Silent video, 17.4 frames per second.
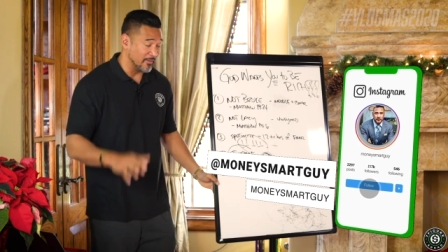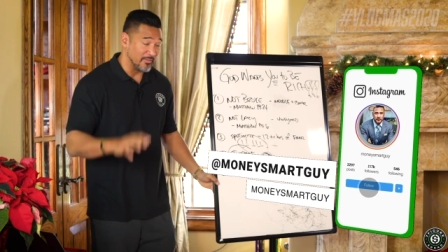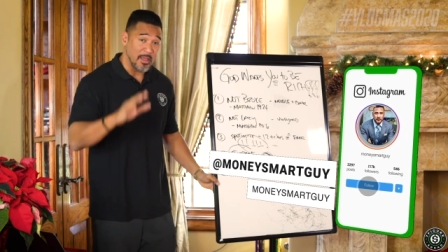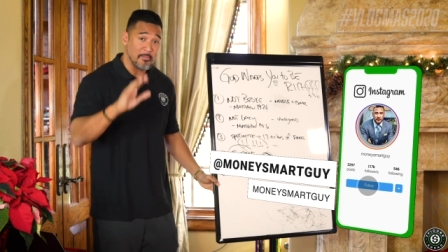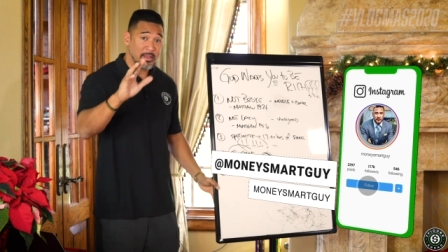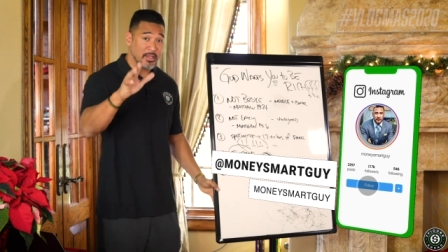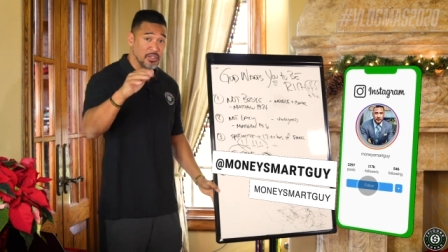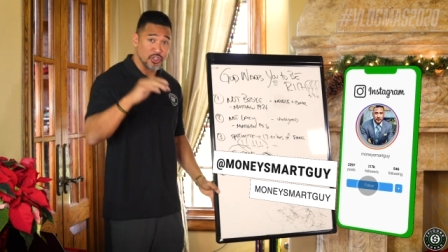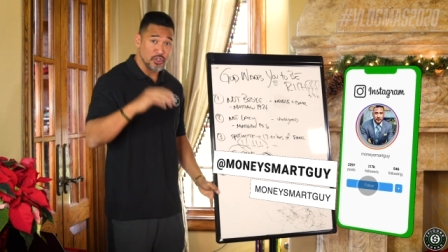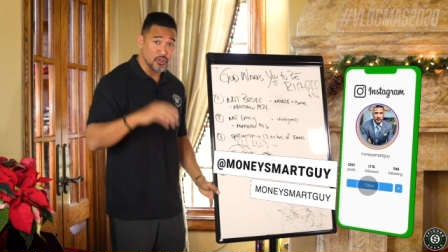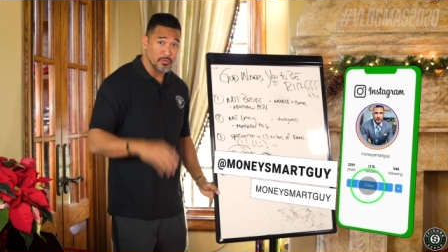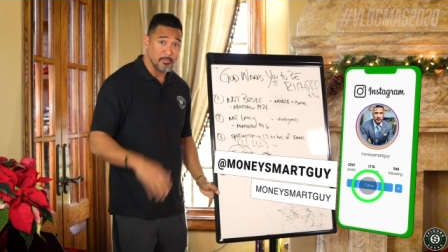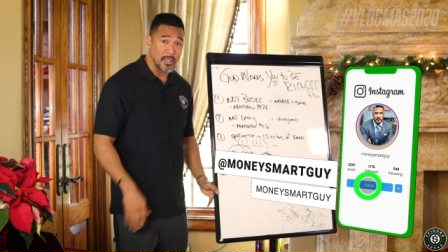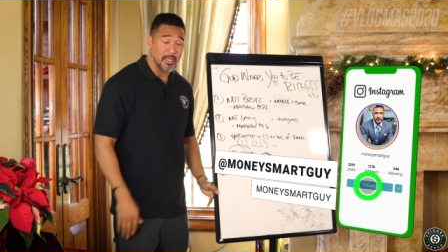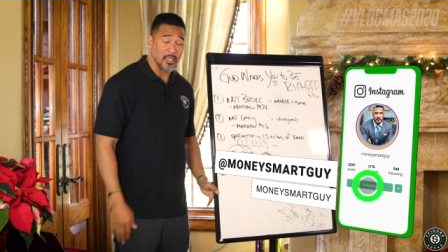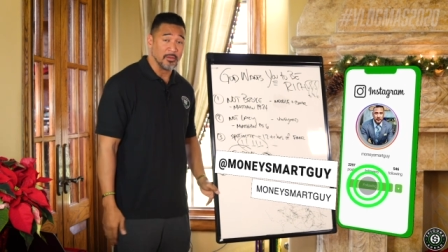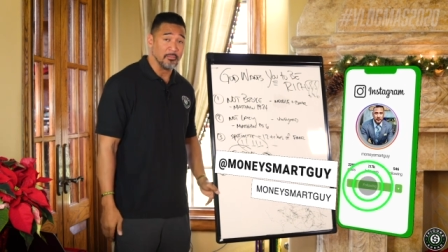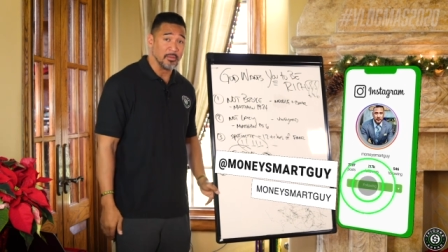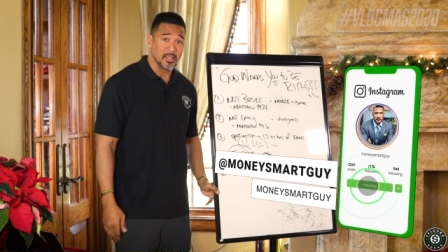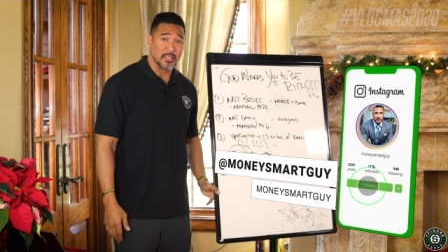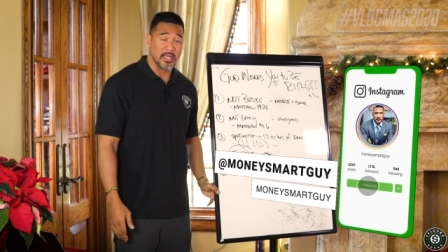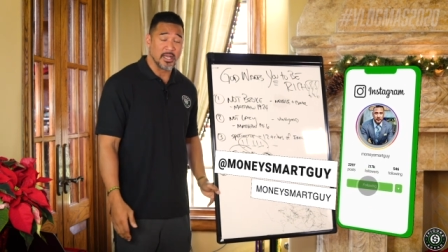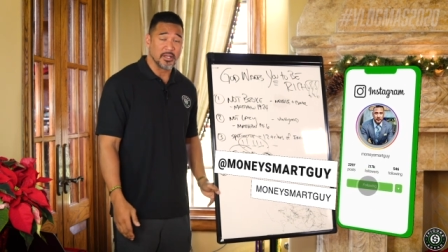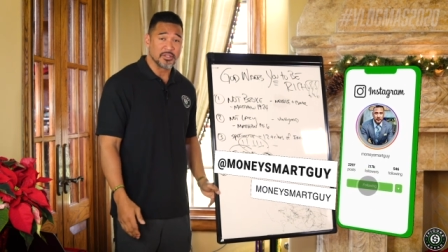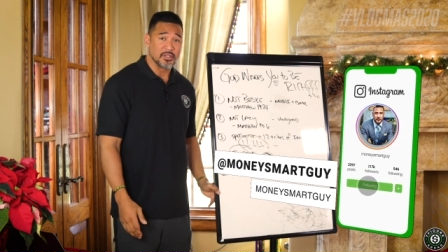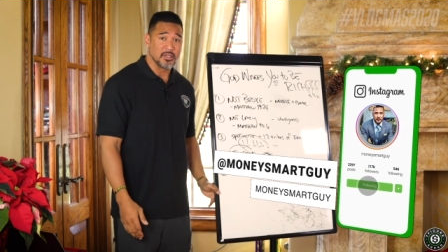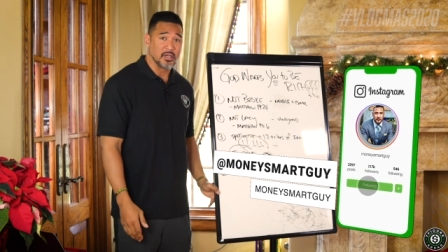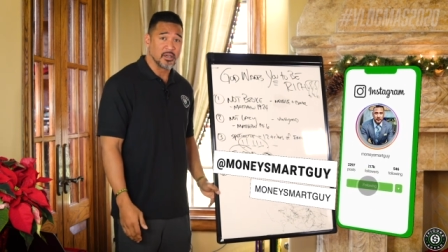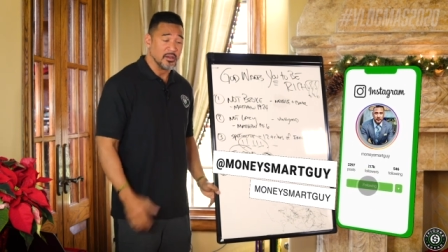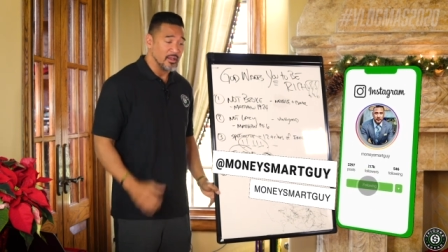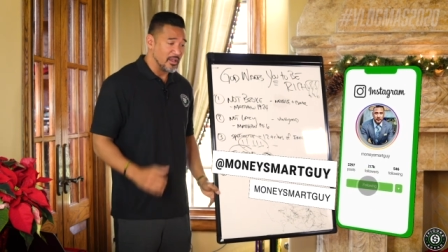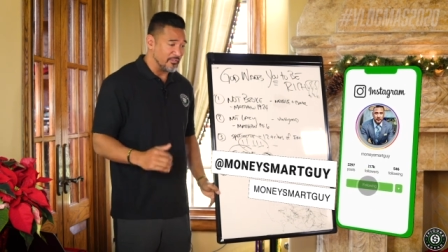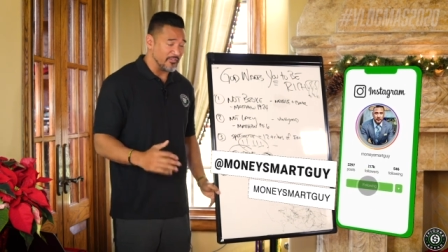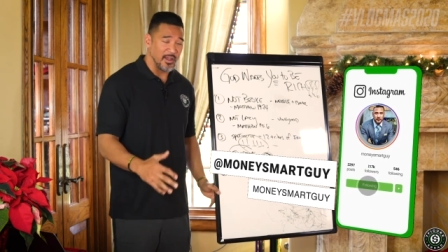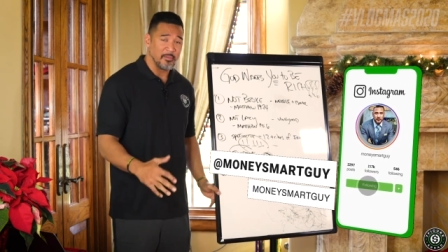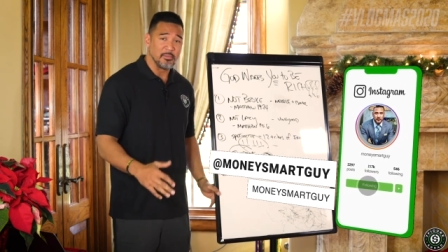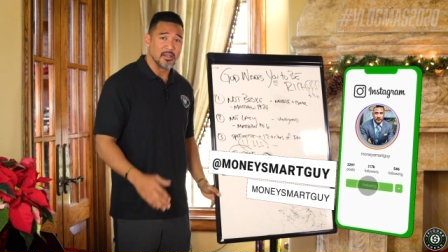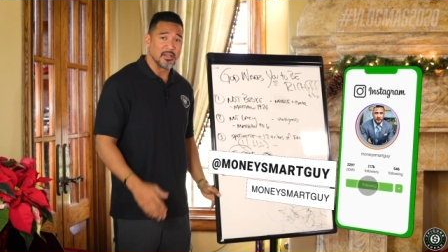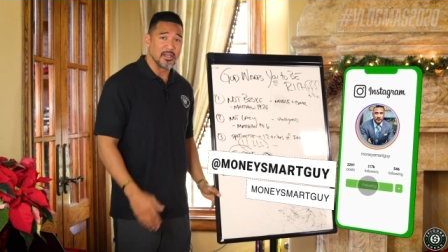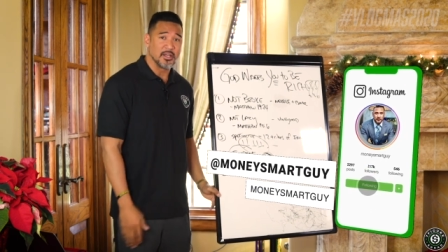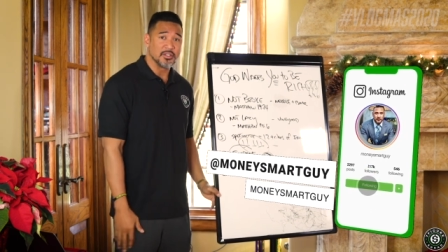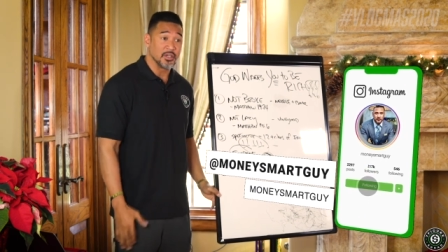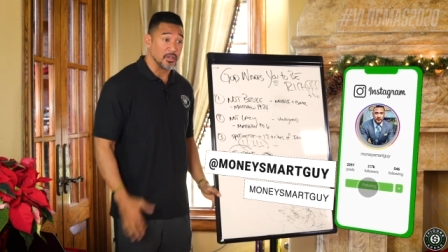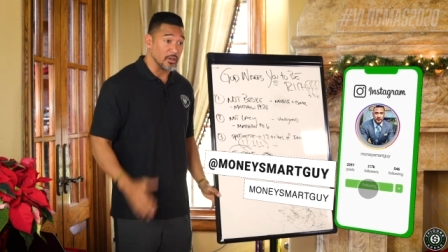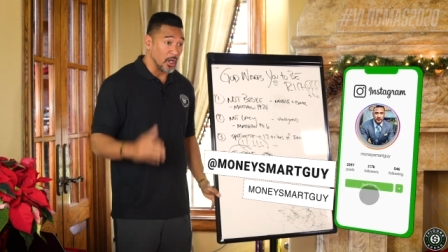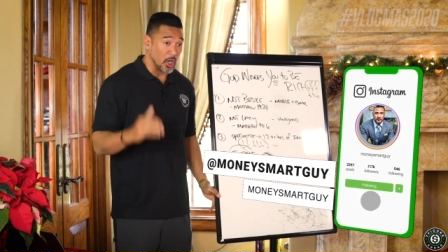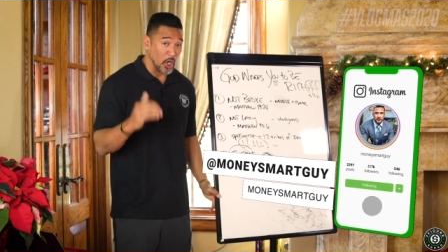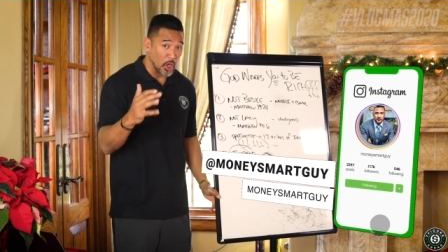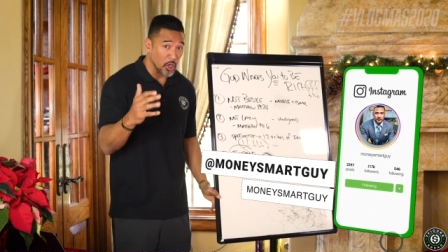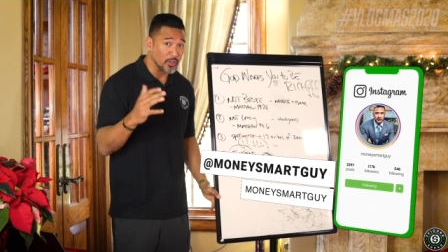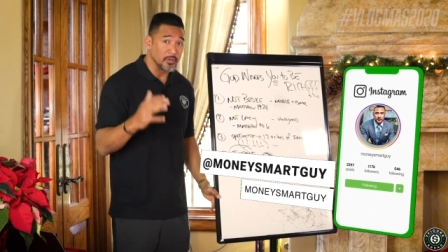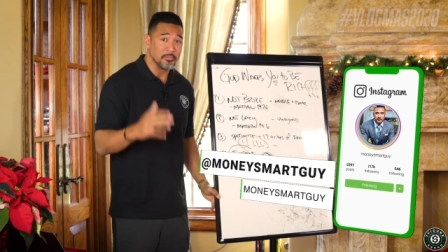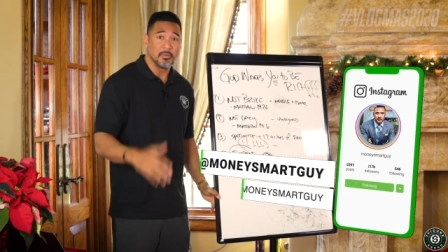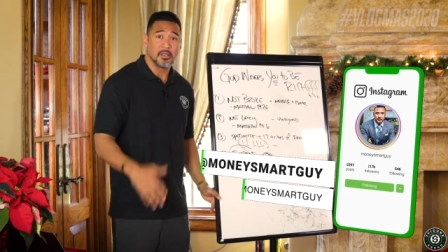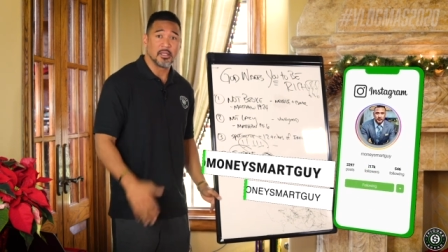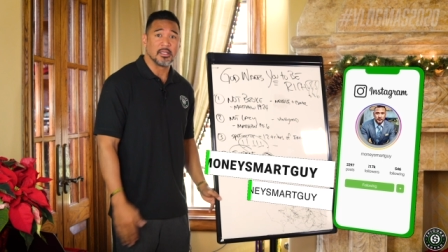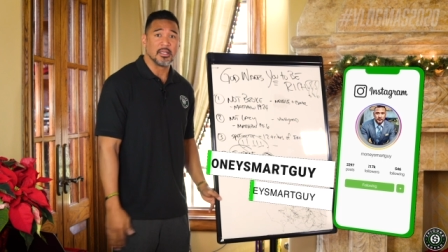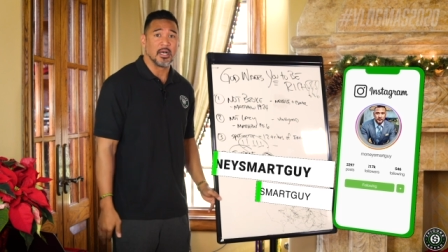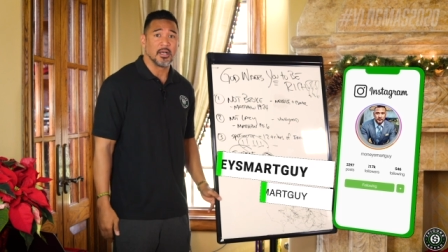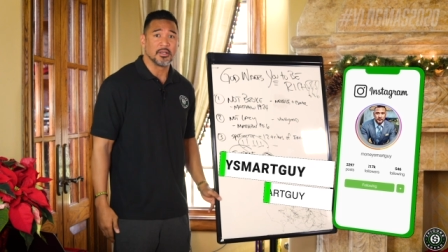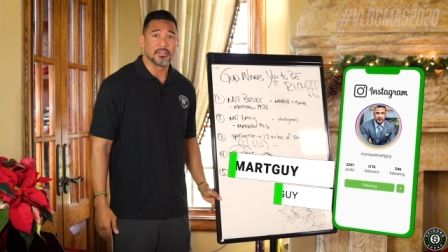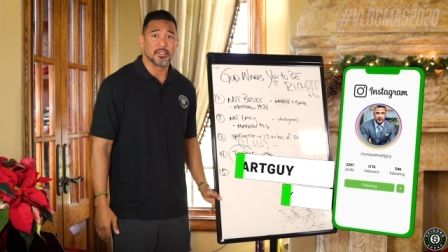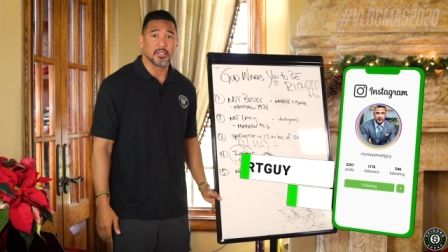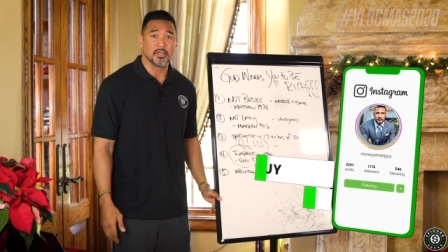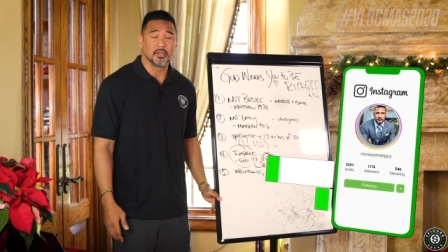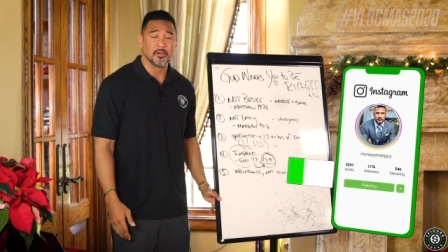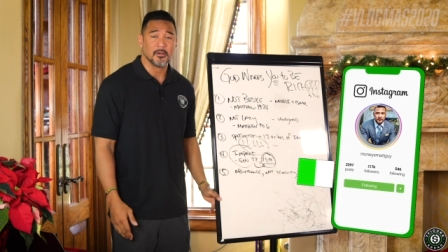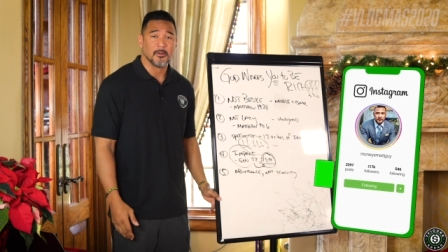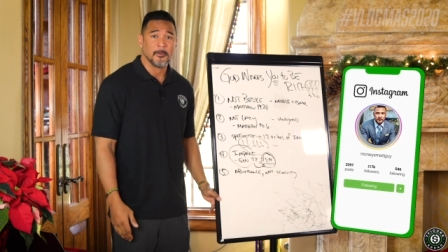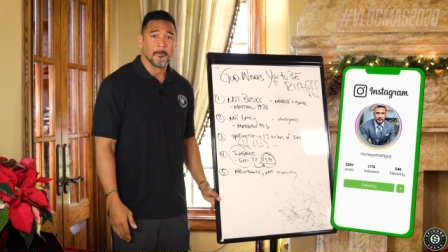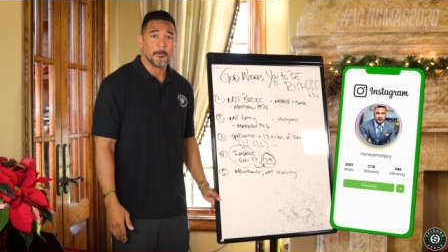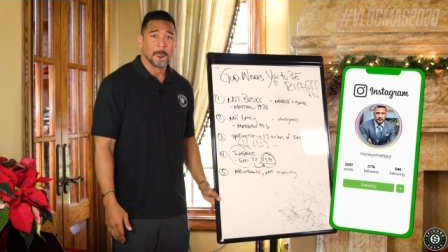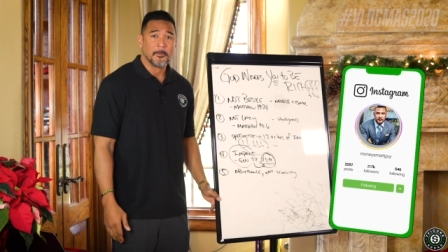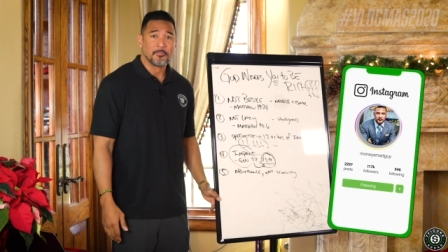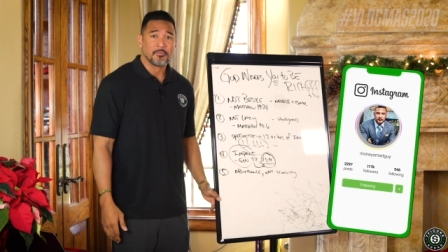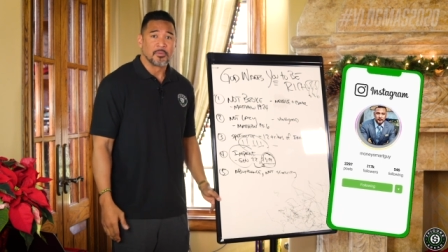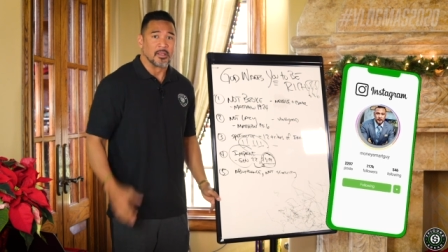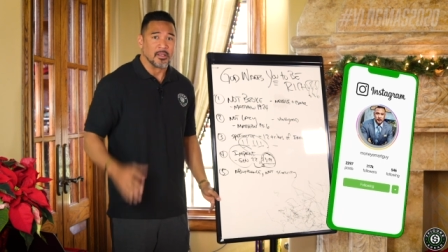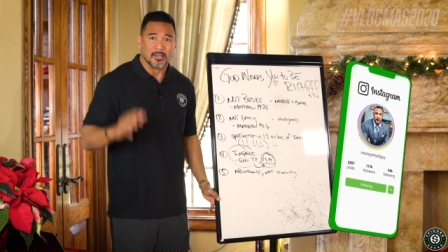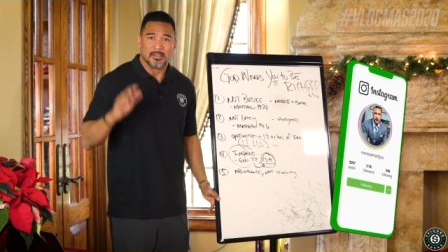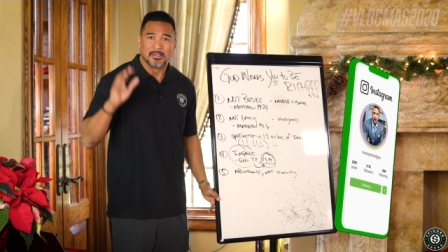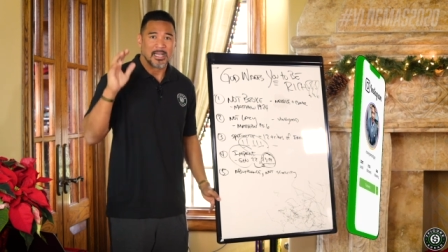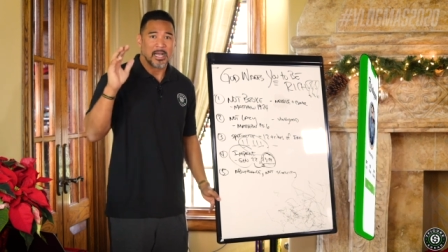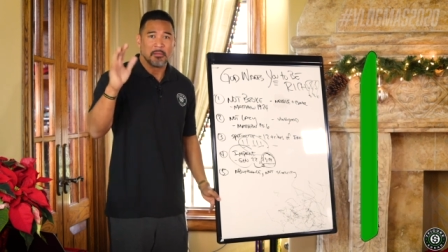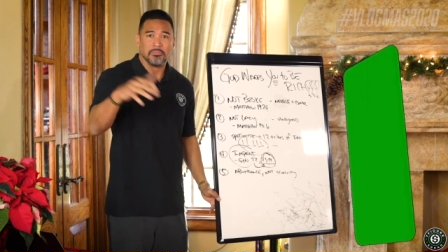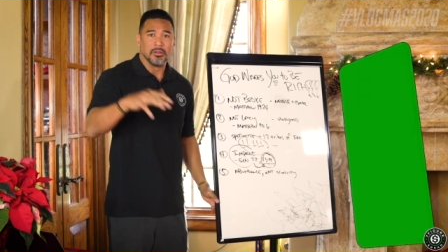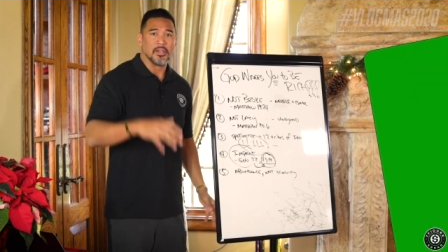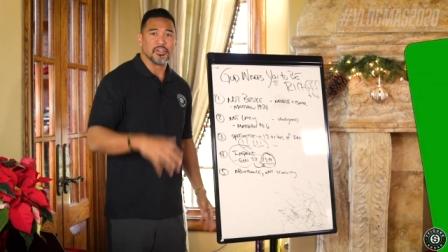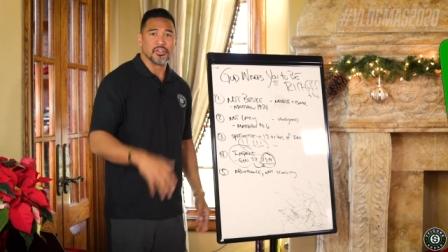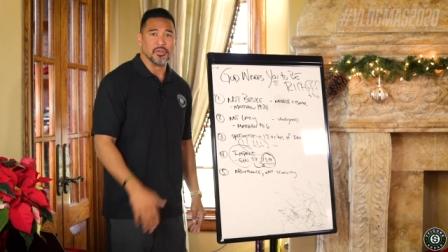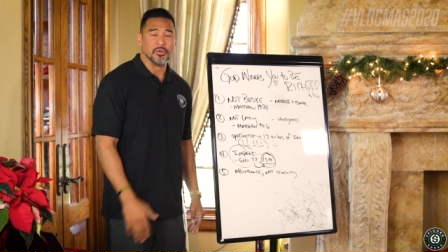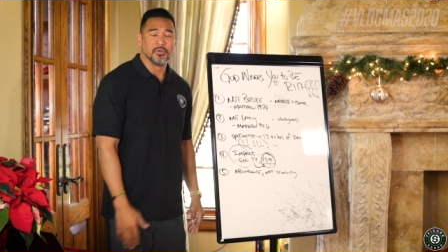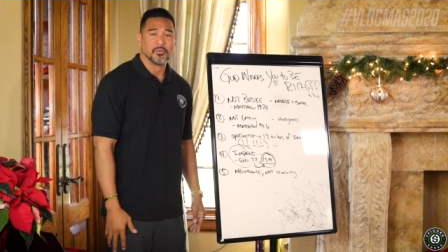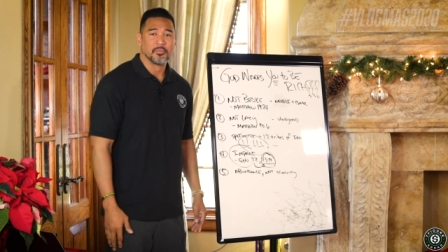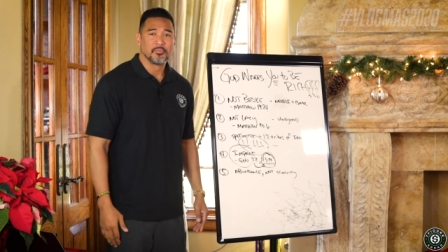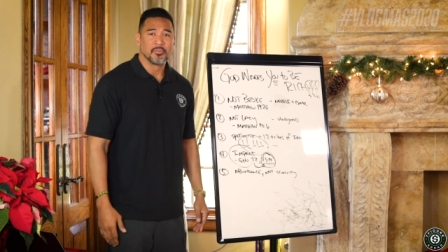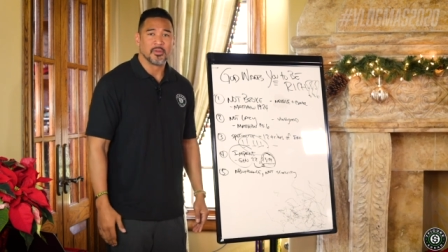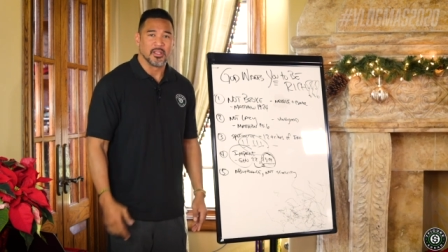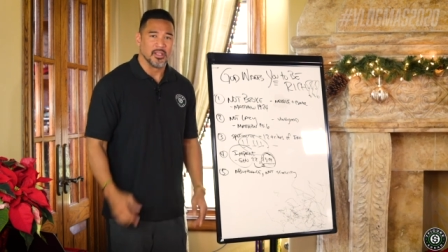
If that means you making a million dollars a year, five million dollars a year, hundred million dollars a year, God bless you.